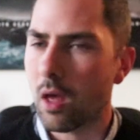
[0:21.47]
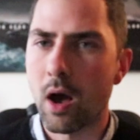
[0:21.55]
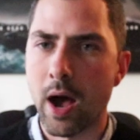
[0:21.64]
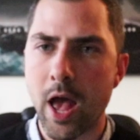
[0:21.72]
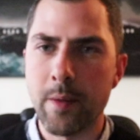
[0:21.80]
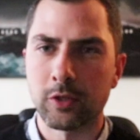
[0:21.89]

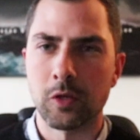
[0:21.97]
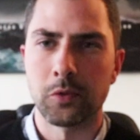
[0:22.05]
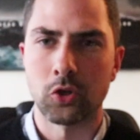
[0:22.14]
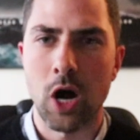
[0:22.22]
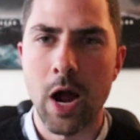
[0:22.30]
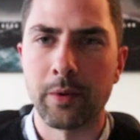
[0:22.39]
I am a
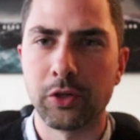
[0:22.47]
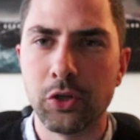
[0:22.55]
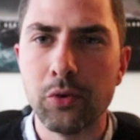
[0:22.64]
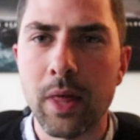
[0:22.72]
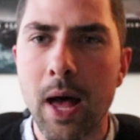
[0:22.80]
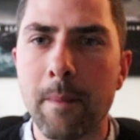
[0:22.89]
subscriber
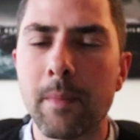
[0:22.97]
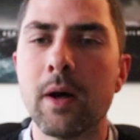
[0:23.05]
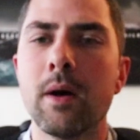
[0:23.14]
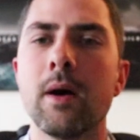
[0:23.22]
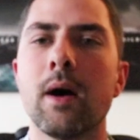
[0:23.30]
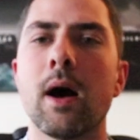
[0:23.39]
to them,
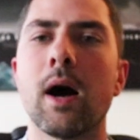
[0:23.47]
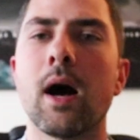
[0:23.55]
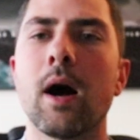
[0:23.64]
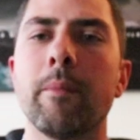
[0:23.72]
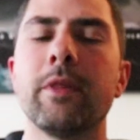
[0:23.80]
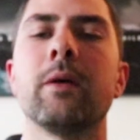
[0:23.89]

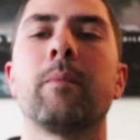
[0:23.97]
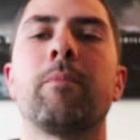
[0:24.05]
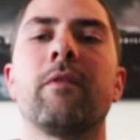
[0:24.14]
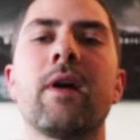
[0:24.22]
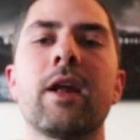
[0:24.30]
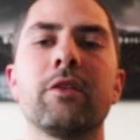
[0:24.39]
but they
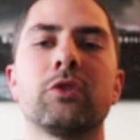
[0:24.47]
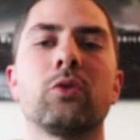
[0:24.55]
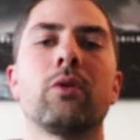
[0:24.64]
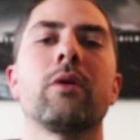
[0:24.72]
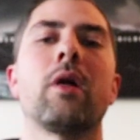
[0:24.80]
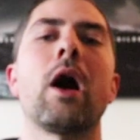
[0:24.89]
provided this
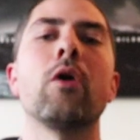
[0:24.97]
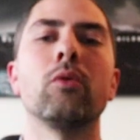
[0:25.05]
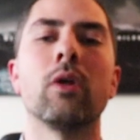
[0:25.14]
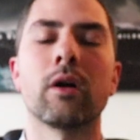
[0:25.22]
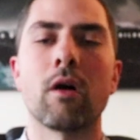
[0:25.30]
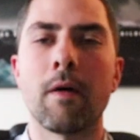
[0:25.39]
sort of
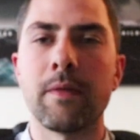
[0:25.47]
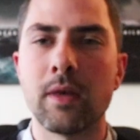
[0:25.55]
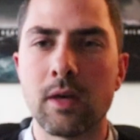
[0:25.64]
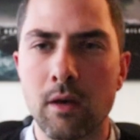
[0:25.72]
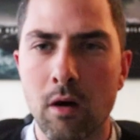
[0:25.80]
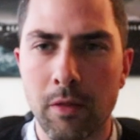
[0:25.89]
outlook on
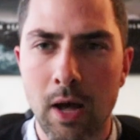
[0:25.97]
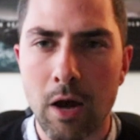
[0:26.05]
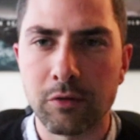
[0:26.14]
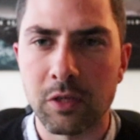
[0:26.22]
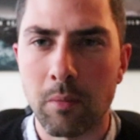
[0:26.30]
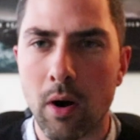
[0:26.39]
the
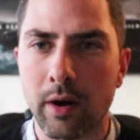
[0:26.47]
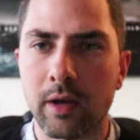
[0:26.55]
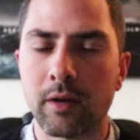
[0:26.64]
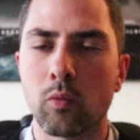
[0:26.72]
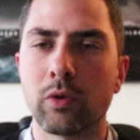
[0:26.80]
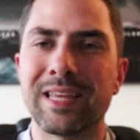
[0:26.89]
housing
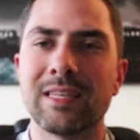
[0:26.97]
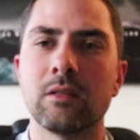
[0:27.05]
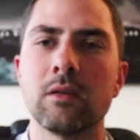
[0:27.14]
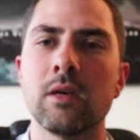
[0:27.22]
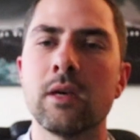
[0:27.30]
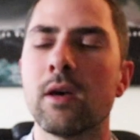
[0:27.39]
market, what they
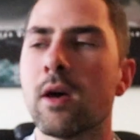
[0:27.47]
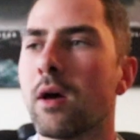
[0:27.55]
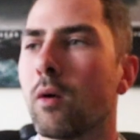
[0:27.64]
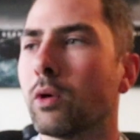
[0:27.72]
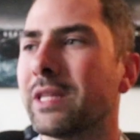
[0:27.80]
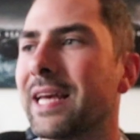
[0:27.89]
see,
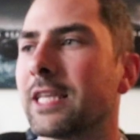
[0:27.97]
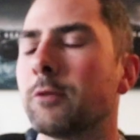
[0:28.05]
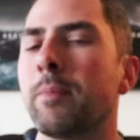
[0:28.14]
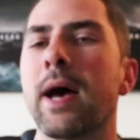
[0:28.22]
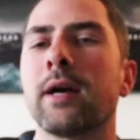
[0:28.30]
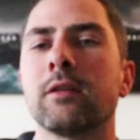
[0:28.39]
what they
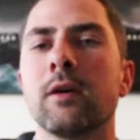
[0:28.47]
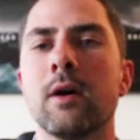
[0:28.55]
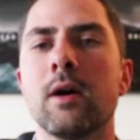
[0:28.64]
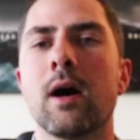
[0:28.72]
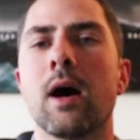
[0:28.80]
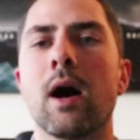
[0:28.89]
expect.
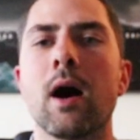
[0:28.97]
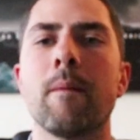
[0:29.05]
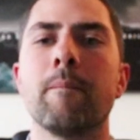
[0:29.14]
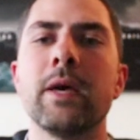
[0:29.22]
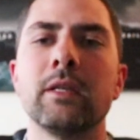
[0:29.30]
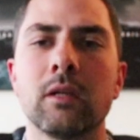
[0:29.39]

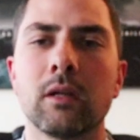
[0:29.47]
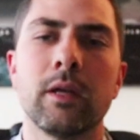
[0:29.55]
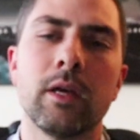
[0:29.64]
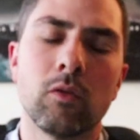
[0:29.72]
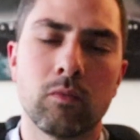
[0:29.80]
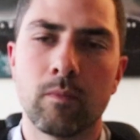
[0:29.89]

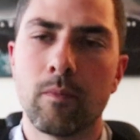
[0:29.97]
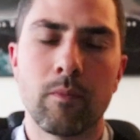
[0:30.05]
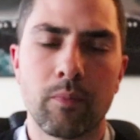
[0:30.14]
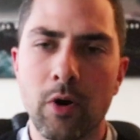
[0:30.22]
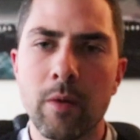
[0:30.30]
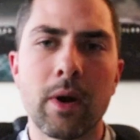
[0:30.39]
Basically,
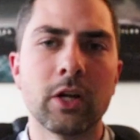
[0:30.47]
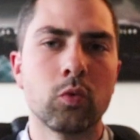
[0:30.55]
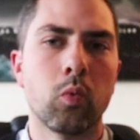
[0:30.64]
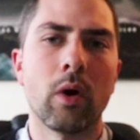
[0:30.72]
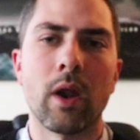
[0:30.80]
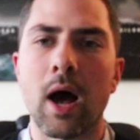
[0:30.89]
pretty
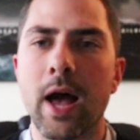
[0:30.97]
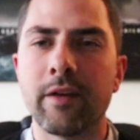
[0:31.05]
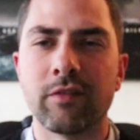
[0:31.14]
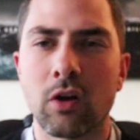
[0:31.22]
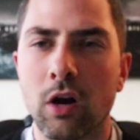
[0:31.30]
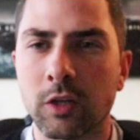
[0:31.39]
much what
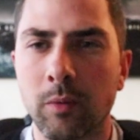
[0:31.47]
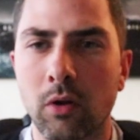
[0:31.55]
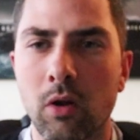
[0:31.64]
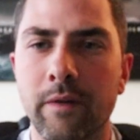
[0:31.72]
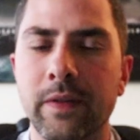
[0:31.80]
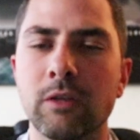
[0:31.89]
I've talked about
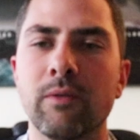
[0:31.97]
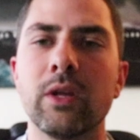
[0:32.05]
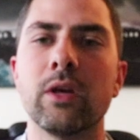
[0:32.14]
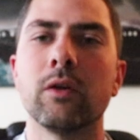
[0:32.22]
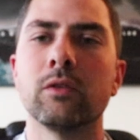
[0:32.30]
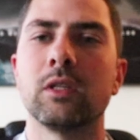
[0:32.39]
a lot in these
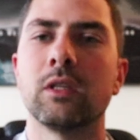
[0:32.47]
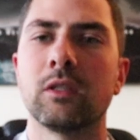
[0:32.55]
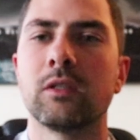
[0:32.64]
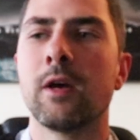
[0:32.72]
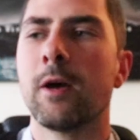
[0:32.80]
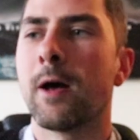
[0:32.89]
videos
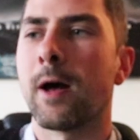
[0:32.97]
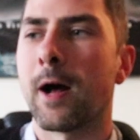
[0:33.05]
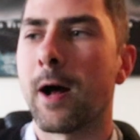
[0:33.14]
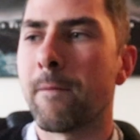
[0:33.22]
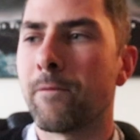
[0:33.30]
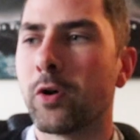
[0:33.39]
is
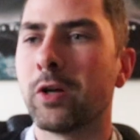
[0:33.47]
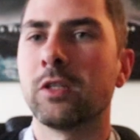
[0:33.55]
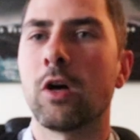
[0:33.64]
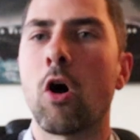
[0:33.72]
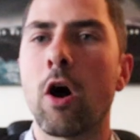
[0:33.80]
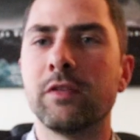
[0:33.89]
there
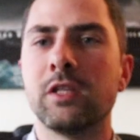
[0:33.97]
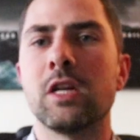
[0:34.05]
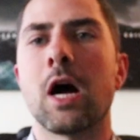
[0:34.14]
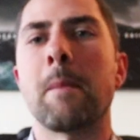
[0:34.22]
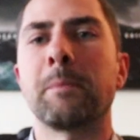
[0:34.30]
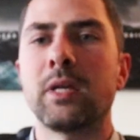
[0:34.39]
is obviously
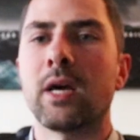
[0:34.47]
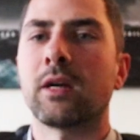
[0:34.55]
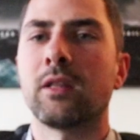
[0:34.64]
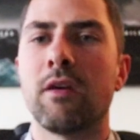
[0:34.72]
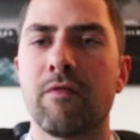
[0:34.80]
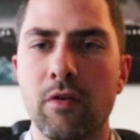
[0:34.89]
an
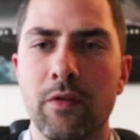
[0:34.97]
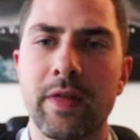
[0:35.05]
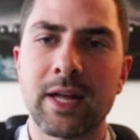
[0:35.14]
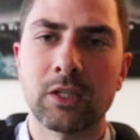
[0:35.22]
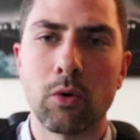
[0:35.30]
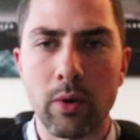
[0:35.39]
uptick. They feel that
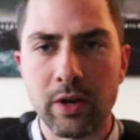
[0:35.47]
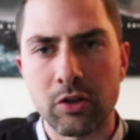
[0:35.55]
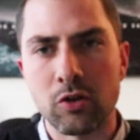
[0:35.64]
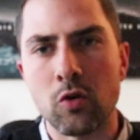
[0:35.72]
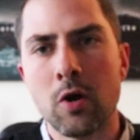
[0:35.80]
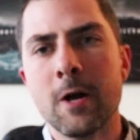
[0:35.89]
that's going
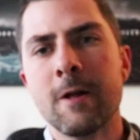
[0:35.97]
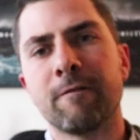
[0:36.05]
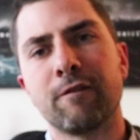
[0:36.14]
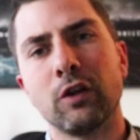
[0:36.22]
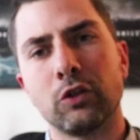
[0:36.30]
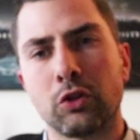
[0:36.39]
to
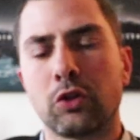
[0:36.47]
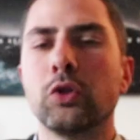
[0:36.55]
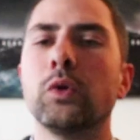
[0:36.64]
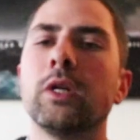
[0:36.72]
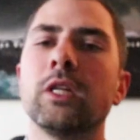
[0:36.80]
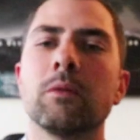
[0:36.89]
filter
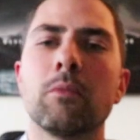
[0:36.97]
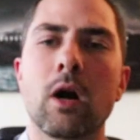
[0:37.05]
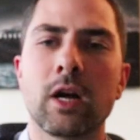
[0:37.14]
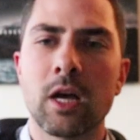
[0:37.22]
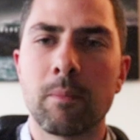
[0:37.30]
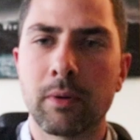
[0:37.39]
through into the
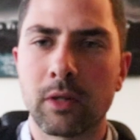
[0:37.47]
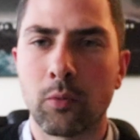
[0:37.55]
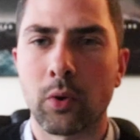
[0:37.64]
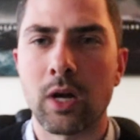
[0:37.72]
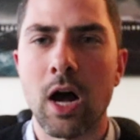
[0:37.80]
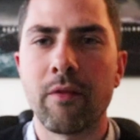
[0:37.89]
market, but the
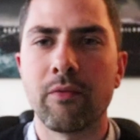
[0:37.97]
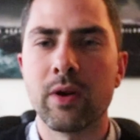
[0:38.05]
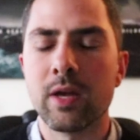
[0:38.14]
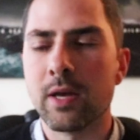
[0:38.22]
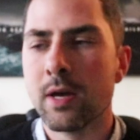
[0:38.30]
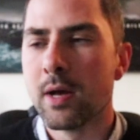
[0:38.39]

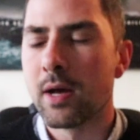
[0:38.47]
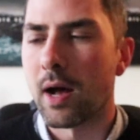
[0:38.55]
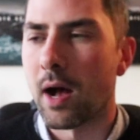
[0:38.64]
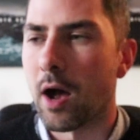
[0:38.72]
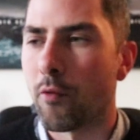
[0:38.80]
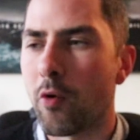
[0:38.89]
recovery
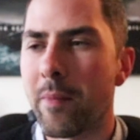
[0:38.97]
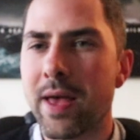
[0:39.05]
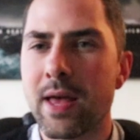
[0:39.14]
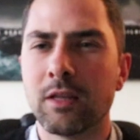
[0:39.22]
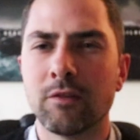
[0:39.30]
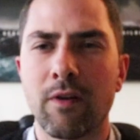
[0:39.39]

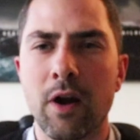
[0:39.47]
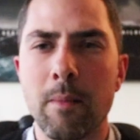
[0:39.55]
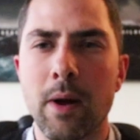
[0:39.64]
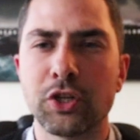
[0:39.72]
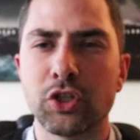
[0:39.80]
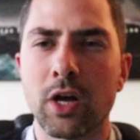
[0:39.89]
remains very
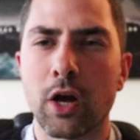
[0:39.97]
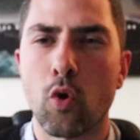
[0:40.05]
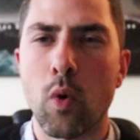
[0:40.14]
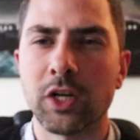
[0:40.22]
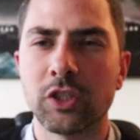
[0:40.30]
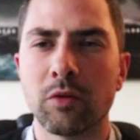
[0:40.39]
much a
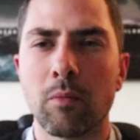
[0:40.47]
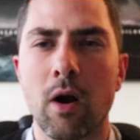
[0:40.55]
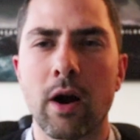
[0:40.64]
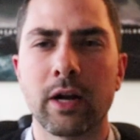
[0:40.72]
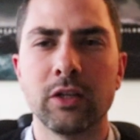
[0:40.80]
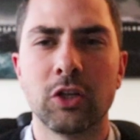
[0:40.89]
question
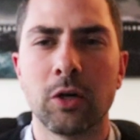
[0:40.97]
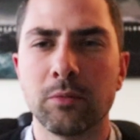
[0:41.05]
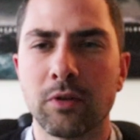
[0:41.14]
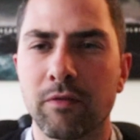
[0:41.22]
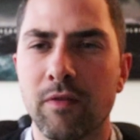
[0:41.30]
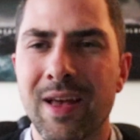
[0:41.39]
mark in
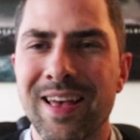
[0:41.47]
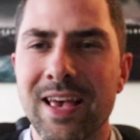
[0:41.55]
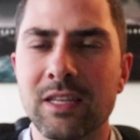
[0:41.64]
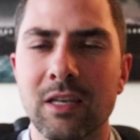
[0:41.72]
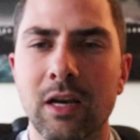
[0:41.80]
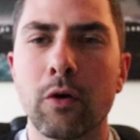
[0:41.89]
terms of,
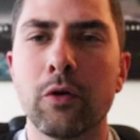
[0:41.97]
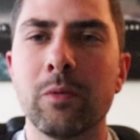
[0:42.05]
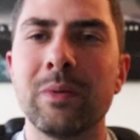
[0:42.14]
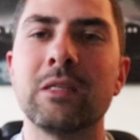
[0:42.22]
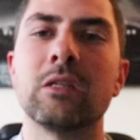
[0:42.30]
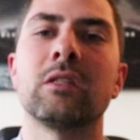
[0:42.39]
is it going to
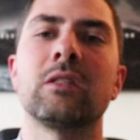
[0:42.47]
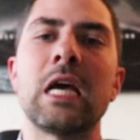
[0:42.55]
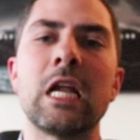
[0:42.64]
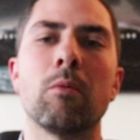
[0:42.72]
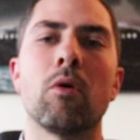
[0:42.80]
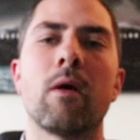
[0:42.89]
be
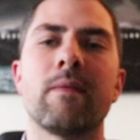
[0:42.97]
sustainable?